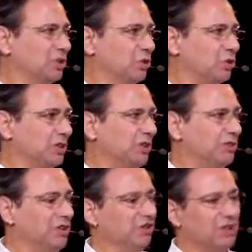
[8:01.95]
So
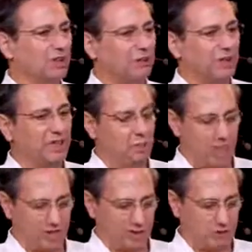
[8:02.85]
even if you can make
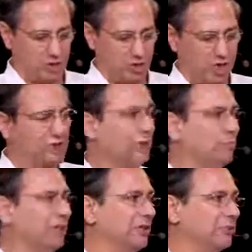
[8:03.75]
with the FPGA a
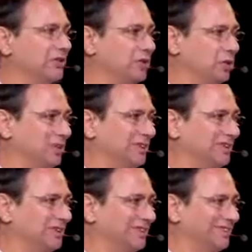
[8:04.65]
better results,